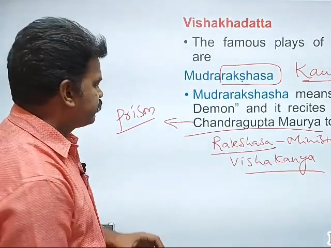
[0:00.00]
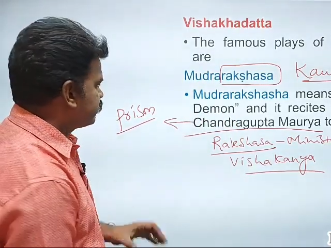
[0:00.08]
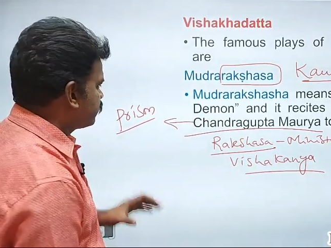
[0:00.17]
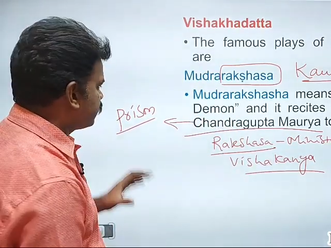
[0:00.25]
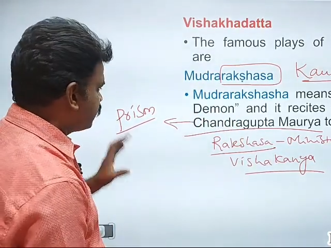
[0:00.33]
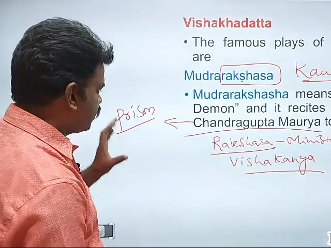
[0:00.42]

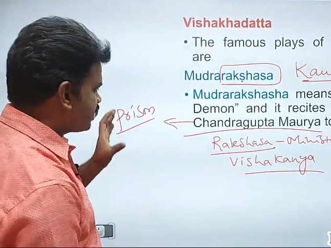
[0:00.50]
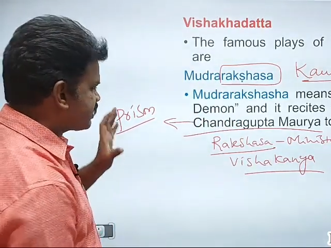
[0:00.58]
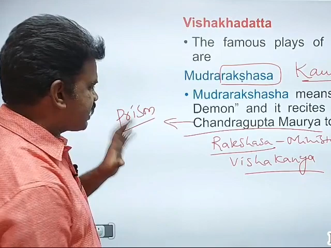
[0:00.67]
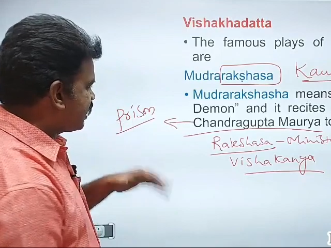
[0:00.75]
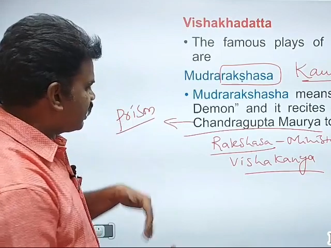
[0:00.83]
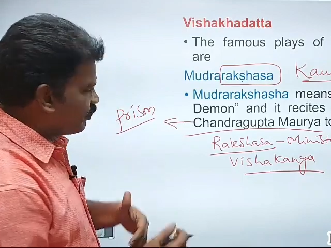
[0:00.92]
This
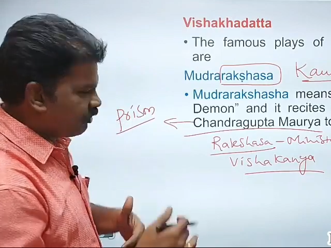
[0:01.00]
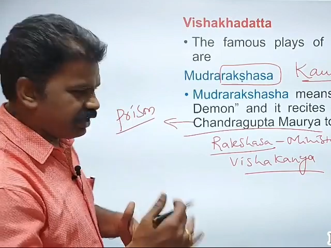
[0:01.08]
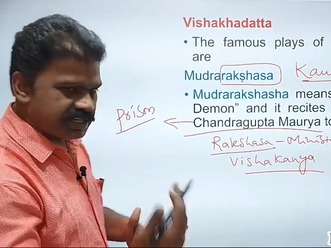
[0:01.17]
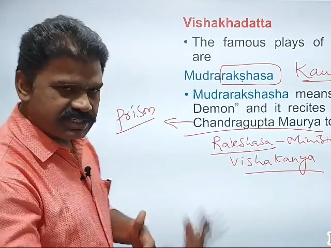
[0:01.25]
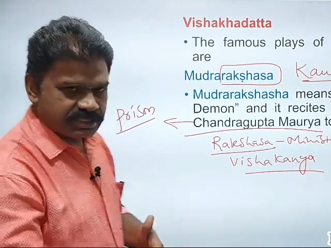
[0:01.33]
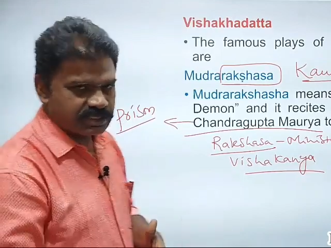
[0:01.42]
already we
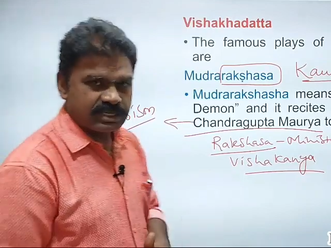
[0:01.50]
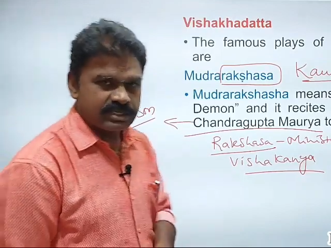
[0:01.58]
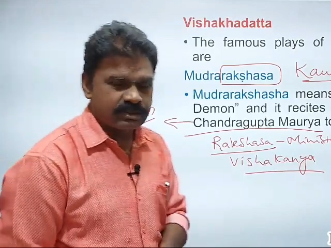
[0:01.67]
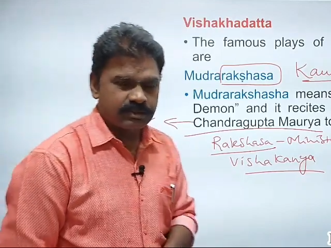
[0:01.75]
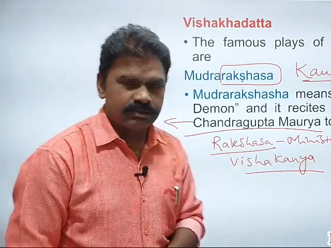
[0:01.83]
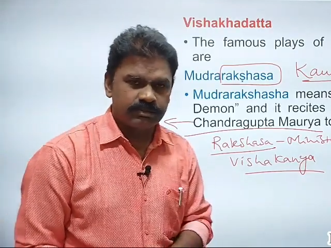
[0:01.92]
discussed
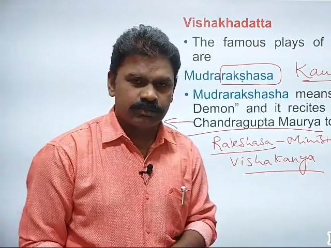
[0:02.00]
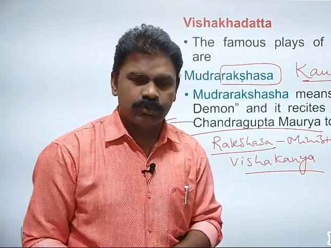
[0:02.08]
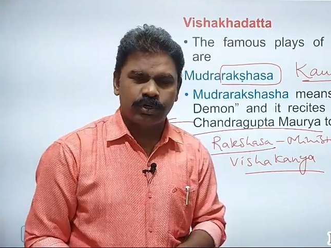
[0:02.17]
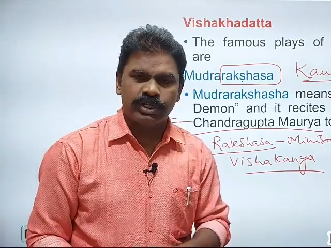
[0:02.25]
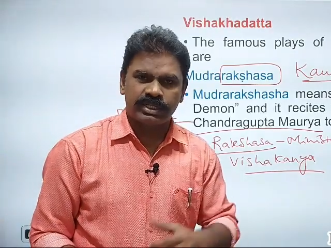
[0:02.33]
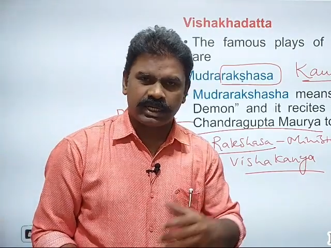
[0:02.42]
during
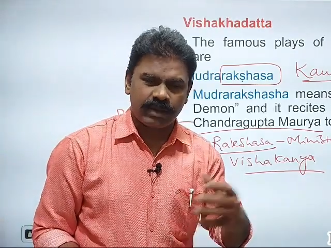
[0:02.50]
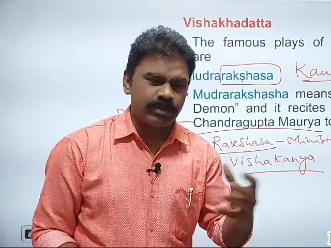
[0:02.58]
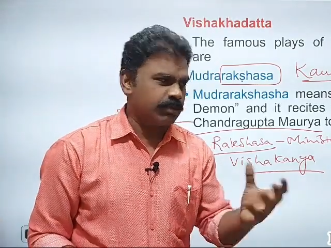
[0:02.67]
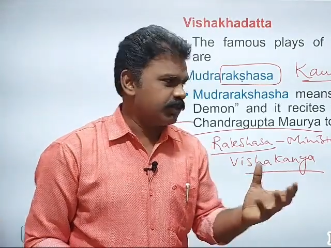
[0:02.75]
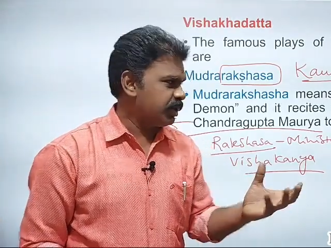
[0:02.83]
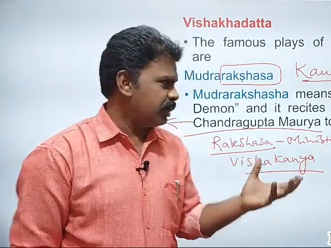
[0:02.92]
the time of
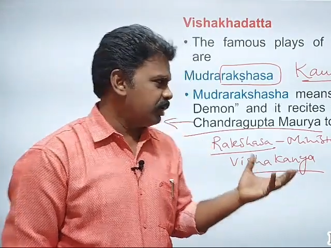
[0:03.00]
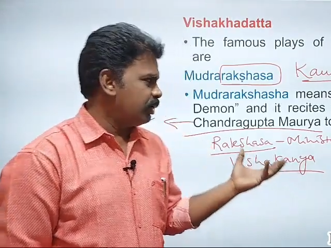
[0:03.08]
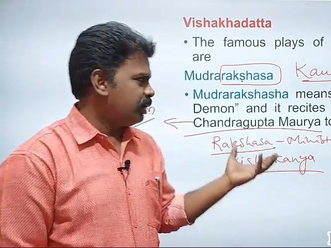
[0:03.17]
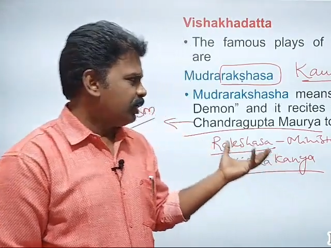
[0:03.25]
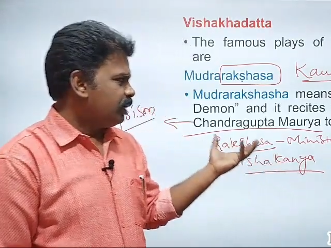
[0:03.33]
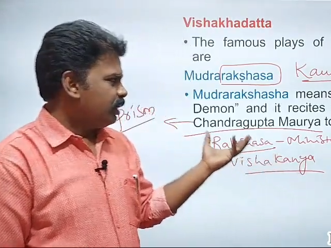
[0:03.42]
the
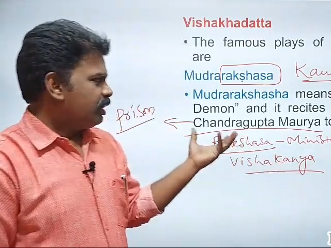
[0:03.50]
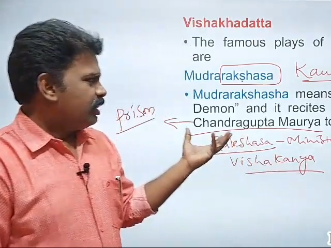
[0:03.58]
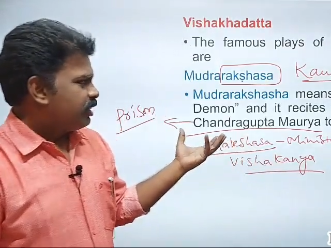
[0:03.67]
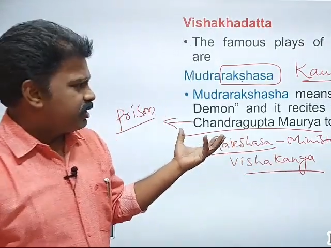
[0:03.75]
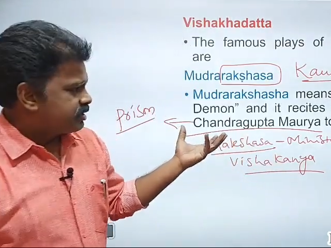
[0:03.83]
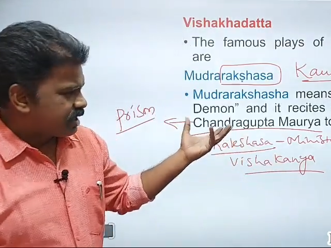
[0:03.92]

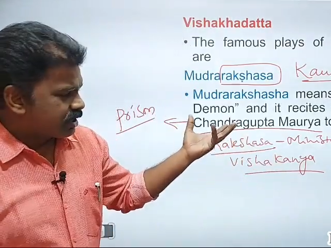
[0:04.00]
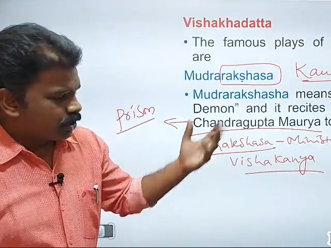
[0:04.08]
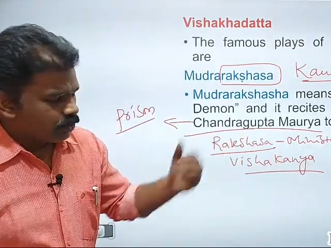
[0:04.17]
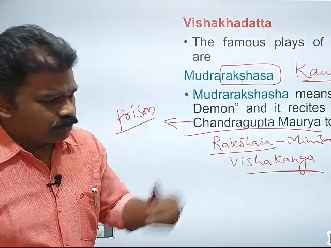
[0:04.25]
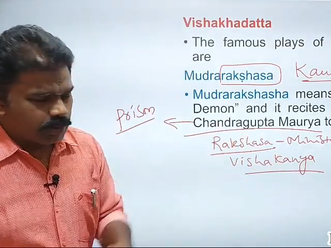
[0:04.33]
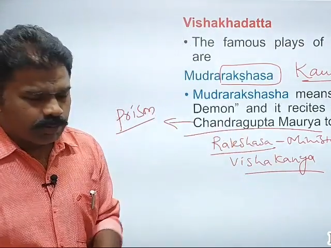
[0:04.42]
Chandragupta
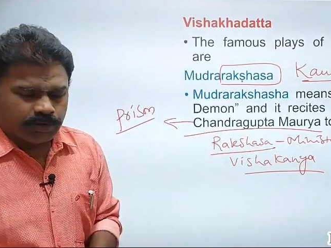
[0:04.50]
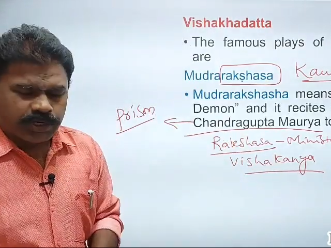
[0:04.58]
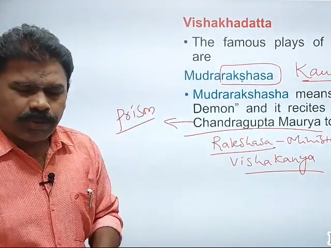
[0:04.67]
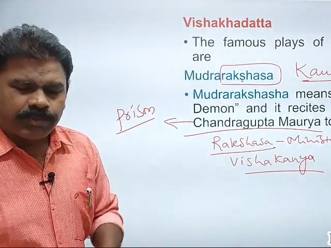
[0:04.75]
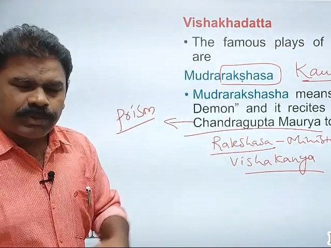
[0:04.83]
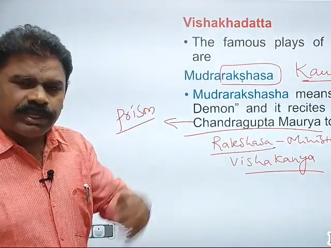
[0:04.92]
Maurya
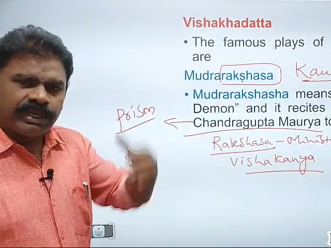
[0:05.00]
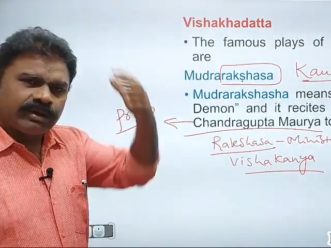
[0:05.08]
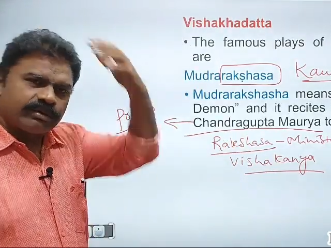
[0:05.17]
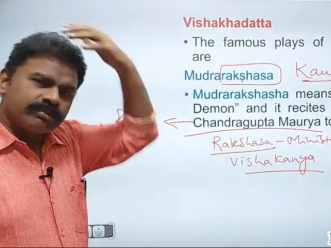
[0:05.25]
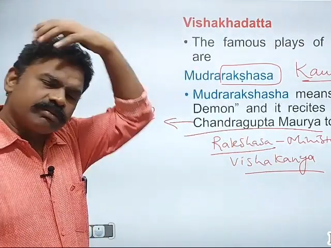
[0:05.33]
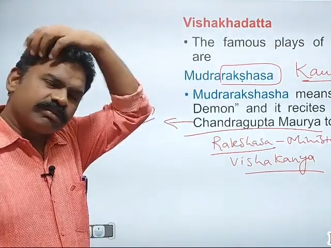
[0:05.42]
period.
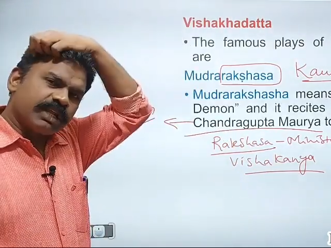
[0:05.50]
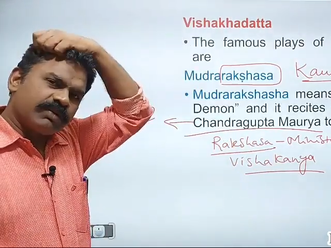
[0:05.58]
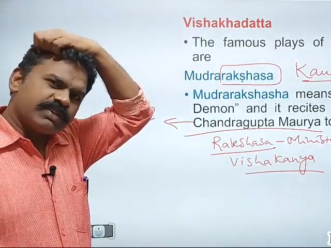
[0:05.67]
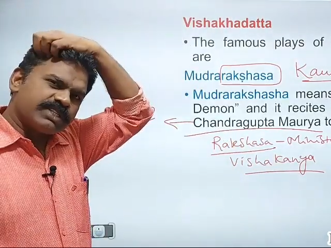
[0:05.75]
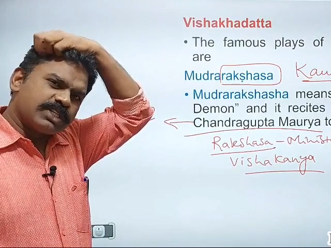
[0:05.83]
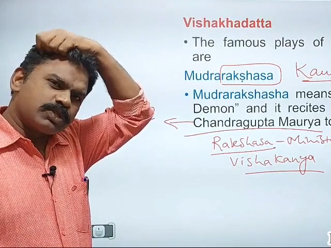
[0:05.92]
That was a
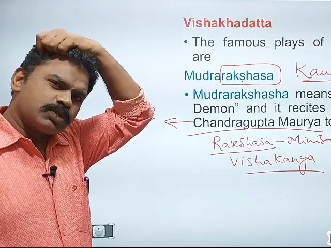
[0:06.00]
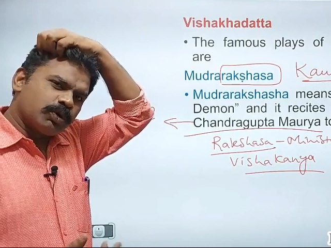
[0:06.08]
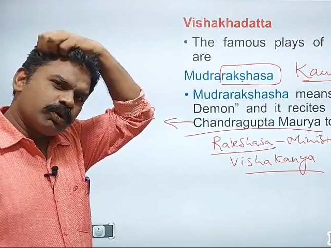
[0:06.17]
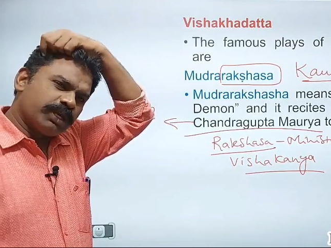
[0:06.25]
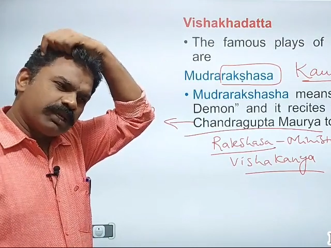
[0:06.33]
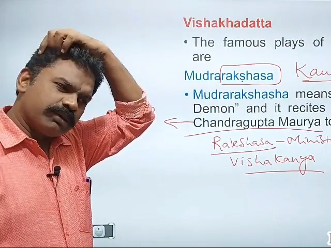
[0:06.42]

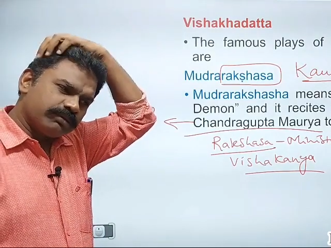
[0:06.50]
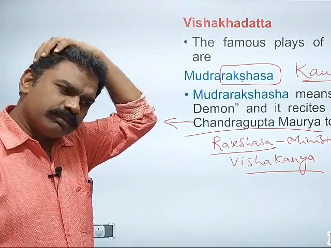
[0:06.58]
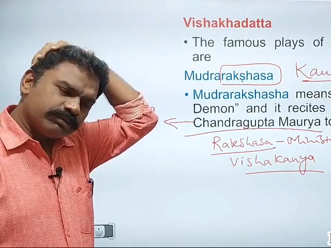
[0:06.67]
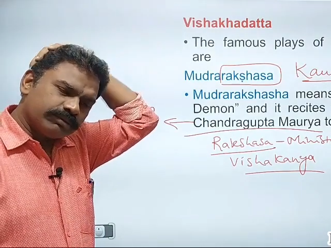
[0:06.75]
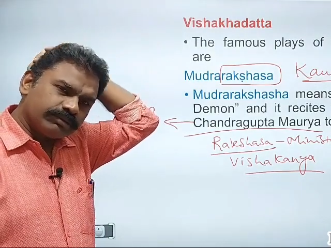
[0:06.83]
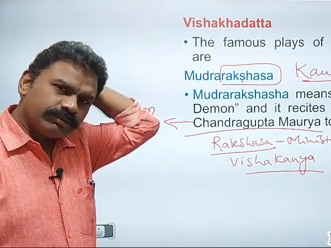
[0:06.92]
story,
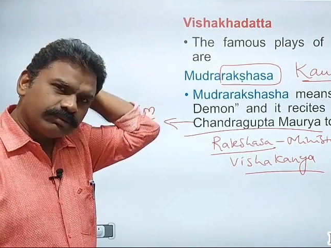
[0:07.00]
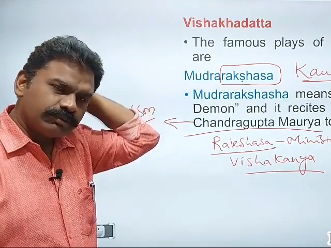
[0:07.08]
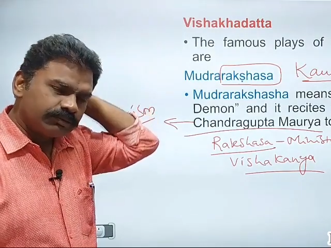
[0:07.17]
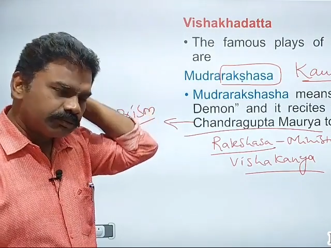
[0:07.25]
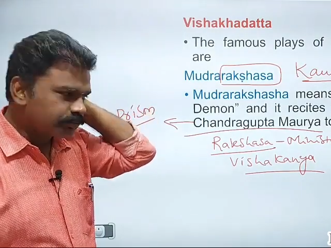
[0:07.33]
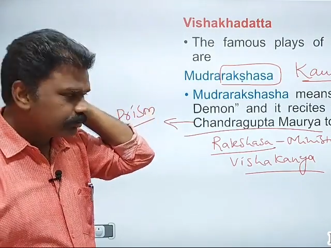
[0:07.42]

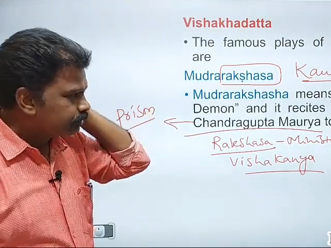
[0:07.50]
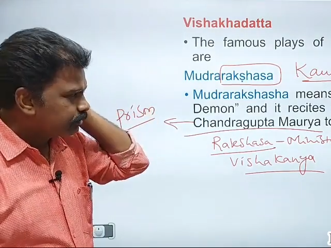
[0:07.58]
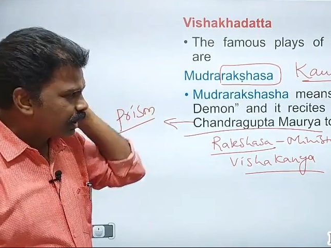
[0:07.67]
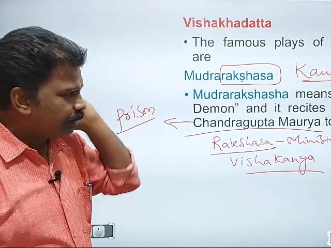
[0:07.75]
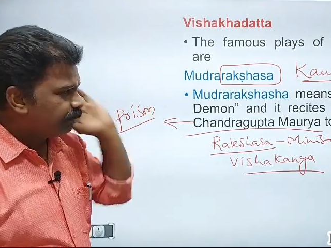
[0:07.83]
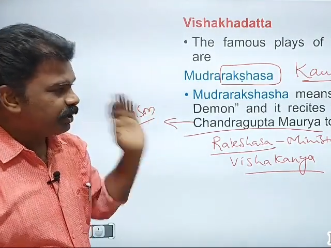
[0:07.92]

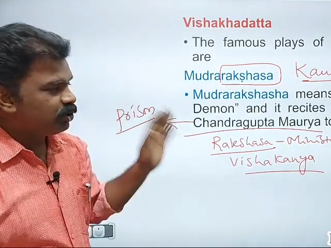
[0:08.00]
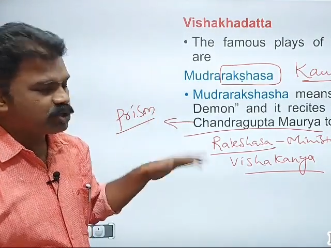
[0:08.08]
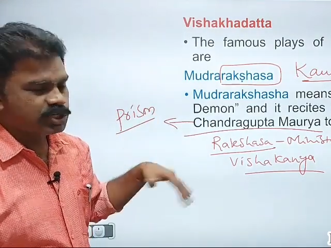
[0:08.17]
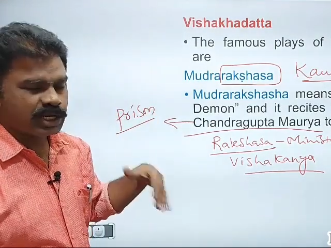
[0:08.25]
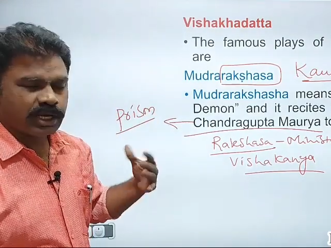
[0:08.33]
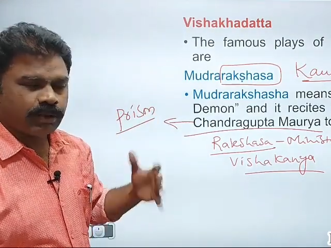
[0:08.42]

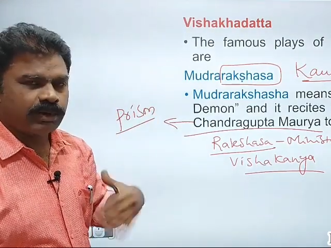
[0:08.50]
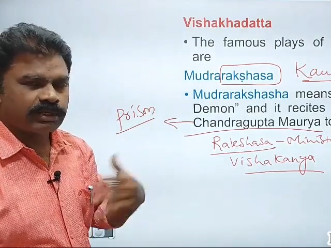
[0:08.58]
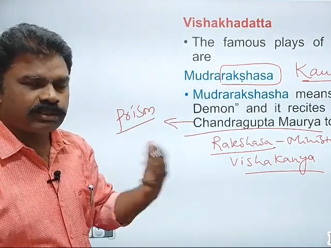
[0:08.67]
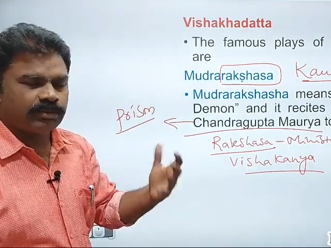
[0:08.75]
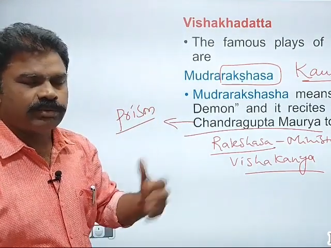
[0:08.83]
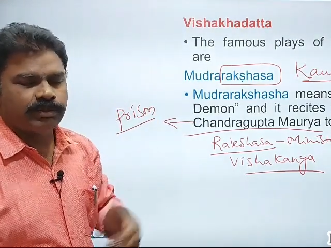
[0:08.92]
Bindusara, birth of
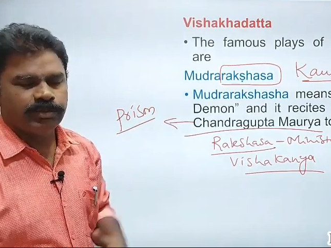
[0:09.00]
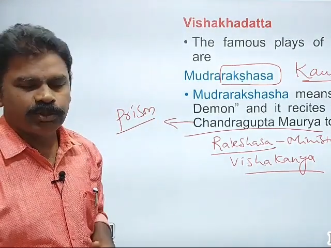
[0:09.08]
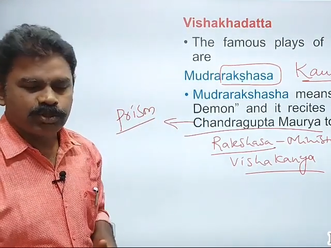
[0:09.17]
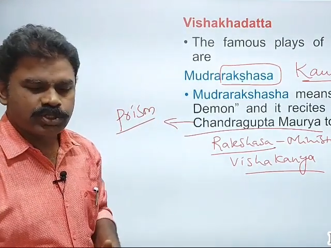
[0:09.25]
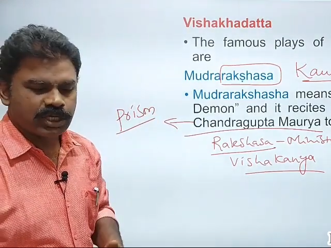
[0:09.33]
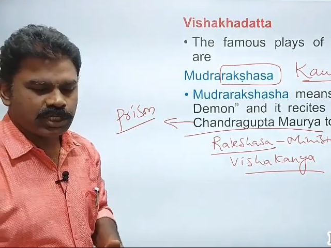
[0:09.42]
the
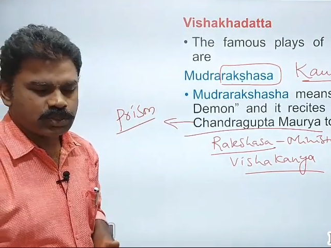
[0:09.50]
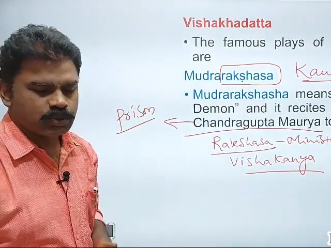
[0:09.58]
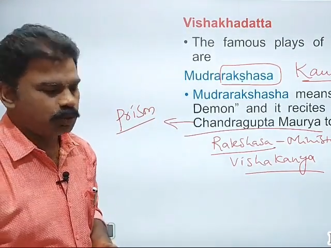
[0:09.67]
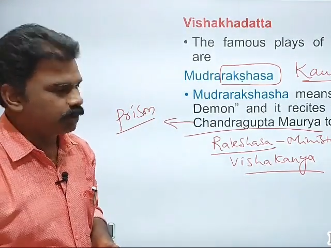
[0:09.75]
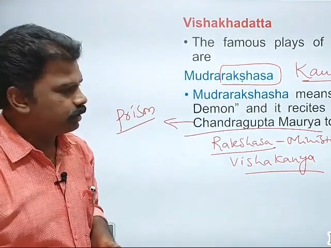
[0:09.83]
Bindusara story.